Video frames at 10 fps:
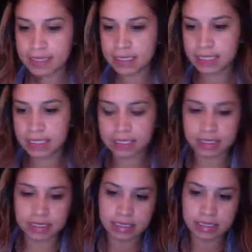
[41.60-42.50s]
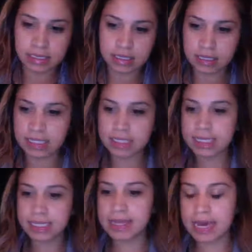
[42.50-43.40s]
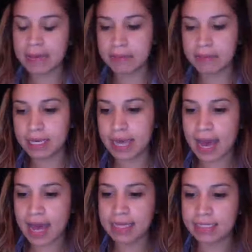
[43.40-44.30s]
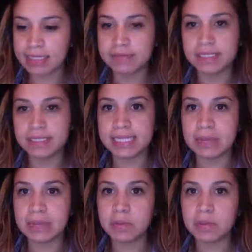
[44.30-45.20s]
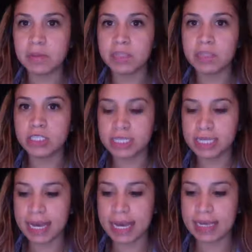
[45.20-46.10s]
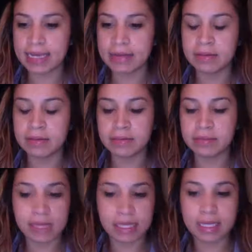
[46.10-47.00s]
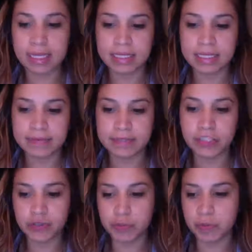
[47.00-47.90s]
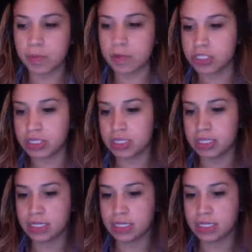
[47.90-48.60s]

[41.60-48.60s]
it is, he said that P hat is for sample proportion and P is for true proportion.